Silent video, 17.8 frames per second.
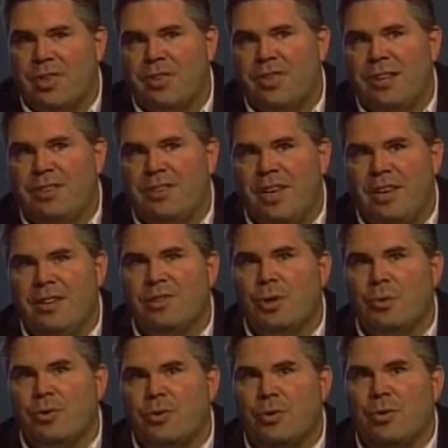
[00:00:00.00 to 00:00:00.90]
that they take
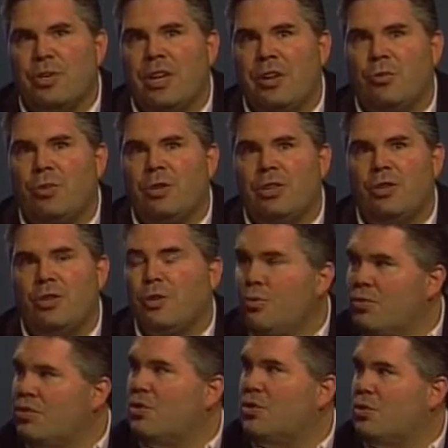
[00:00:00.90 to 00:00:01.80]
summer school to get really
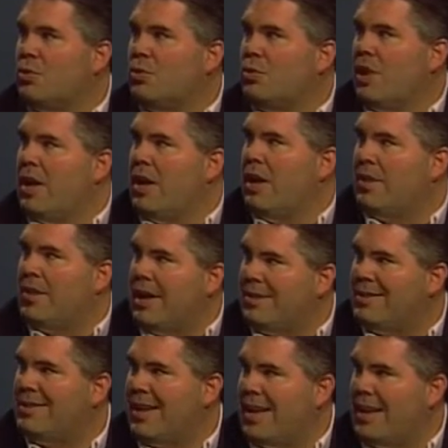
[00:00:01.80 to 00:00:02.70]
used to
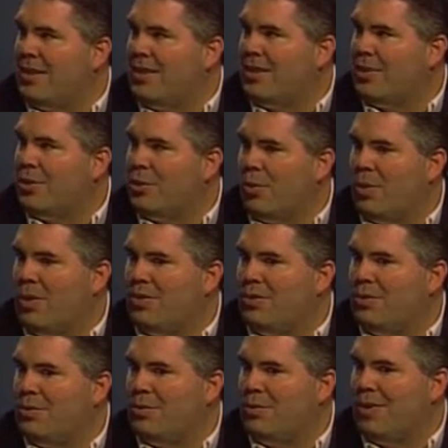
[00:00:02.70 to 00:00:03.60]
that day that they're going
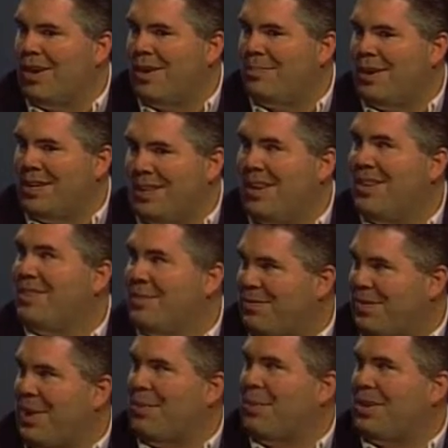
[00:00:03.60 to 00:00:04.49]
to uh, begin
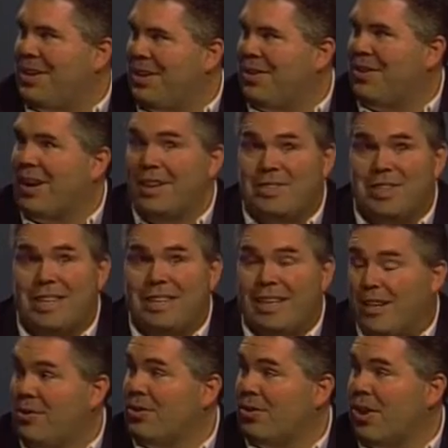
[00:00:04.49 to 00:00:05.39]
the following year as a
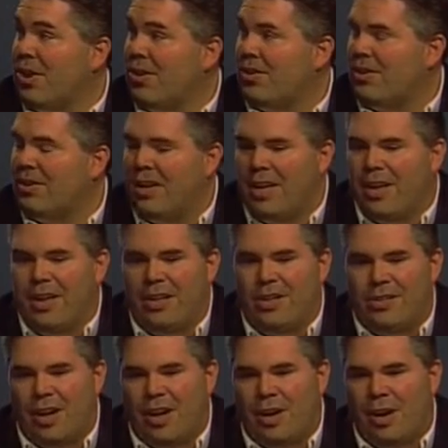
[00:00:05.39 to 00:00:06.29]
kindergarten kindergartner.
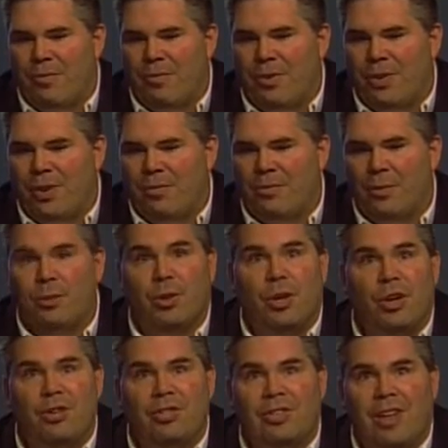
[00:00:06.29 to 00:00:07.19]
Uh, everything from
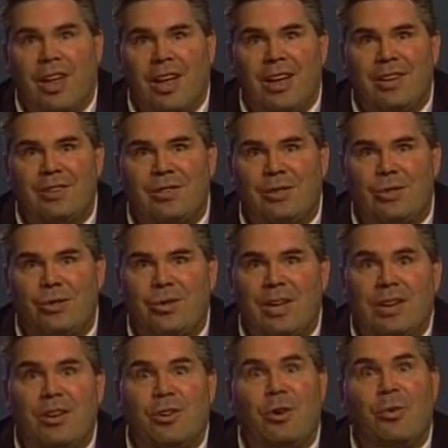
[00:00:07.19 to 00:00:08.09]
lunch line to
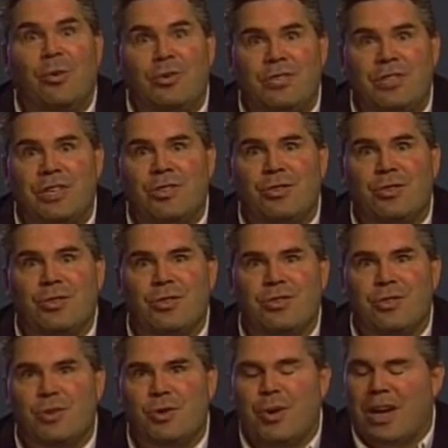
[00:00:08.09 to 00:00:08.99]
getting to know their
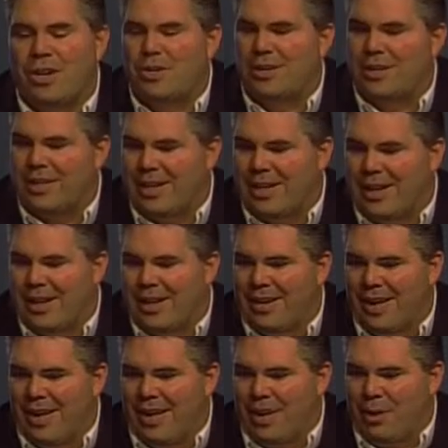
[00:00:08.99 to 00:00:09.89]
teachers to actually uh,
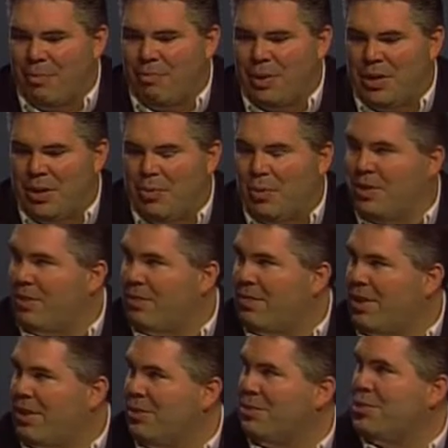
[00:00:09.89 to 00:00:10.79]
being with their
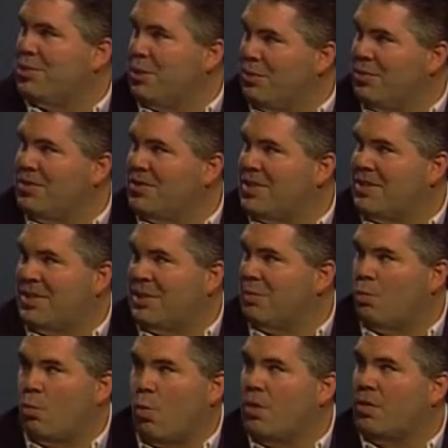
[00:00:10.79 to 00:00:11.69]
fellow students. It's a
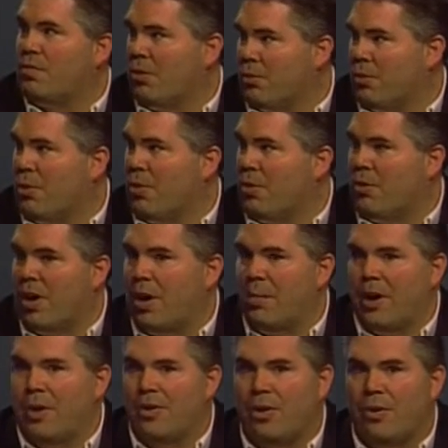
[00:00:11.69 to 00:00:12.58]
wonderful
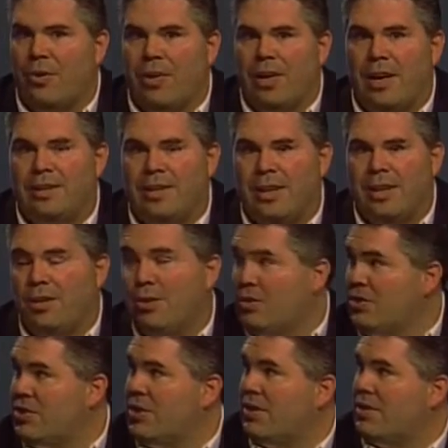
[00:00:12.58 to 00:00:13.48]
program. I know that uh,
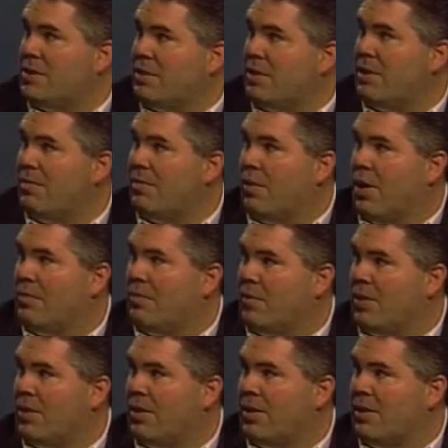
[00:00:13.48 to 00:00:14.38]
your son has been involved
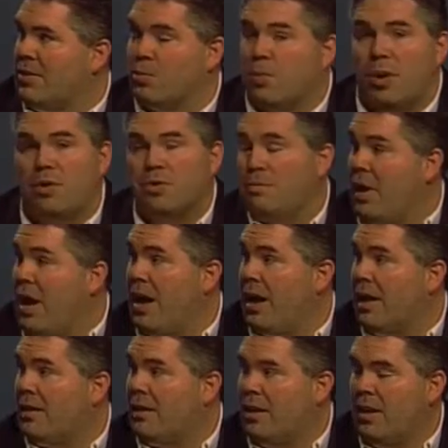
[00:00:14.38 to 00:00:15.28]
with it as well as
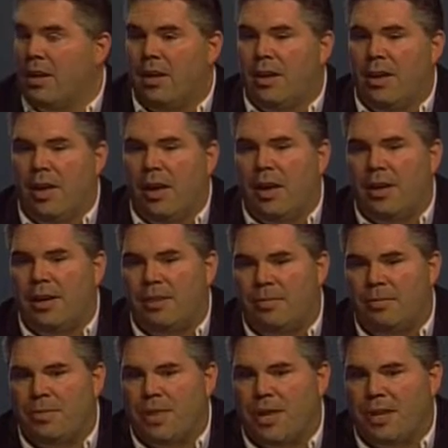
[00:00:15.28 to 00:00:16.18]
mine,
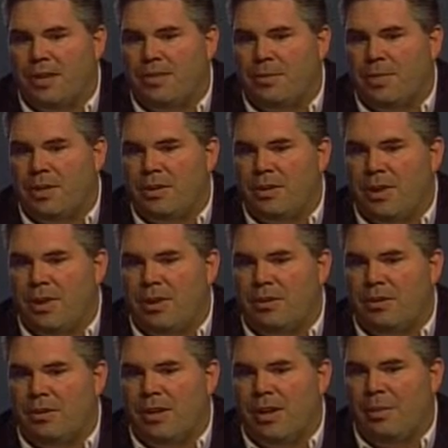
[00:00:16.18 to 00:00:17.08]
um, that it's been
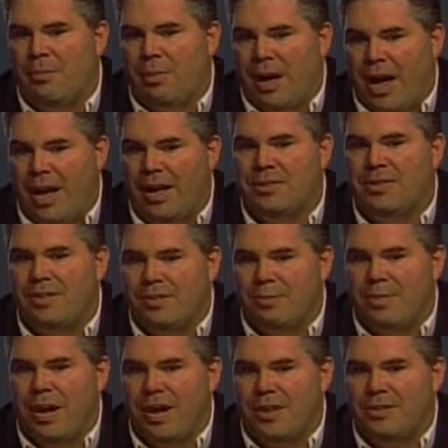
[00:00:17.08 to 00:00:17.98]
uh, a
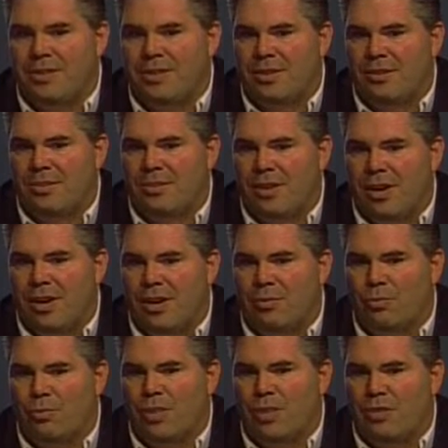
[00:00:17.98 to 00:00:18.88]
positive, positive
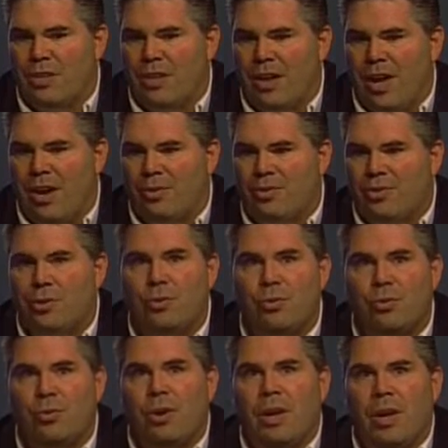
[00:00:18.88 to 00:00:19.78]
reaching out
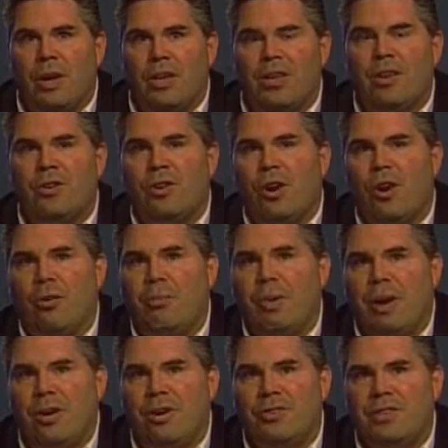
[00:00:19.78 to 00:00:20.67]
to kindergarten
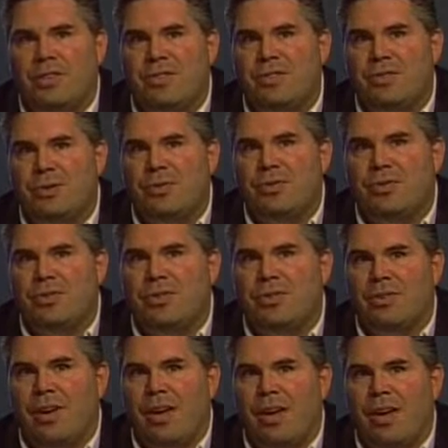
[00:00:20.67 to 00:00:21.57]
parents and
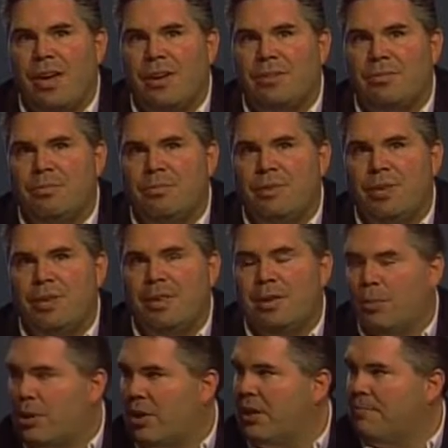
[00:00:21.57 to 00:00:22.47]
students
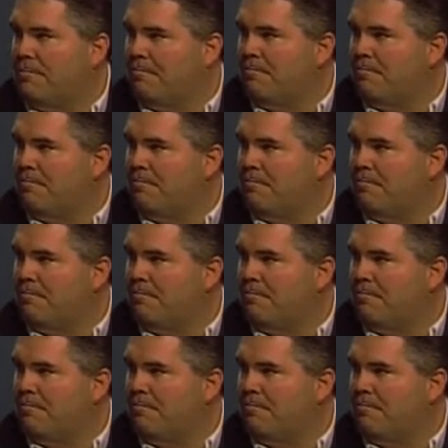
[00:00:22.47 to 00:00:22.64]
in Liberty.